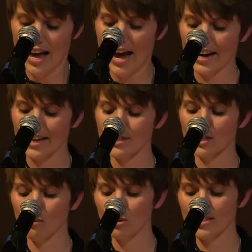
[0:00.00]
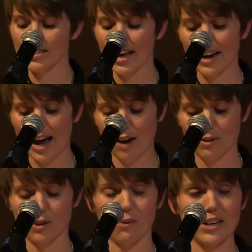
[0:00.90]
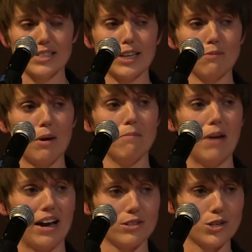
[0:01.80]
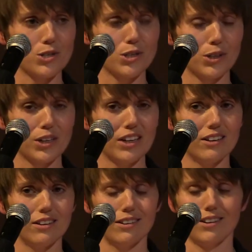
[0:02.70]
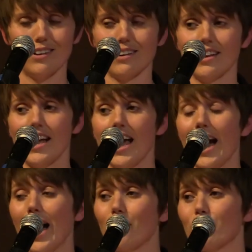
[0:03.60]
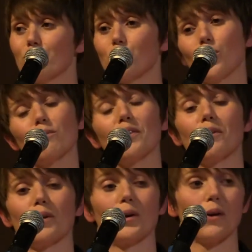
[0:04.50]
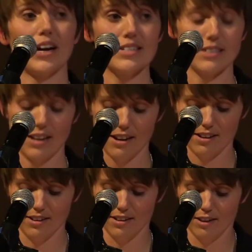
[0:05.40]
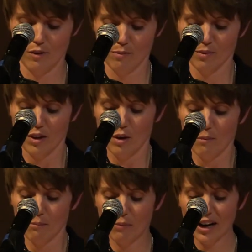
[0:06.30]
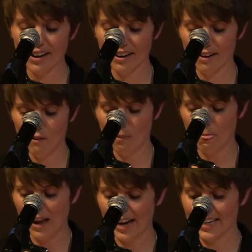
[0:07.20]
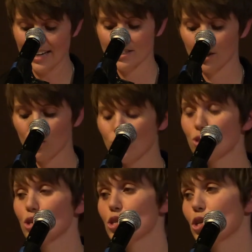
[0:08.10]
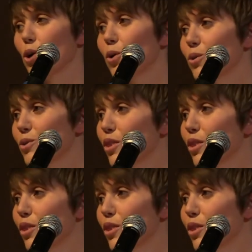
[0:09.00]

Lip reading: And had someone said I would go on to get my master's degree, I would have told them that they were crazy. But I guess it goes to show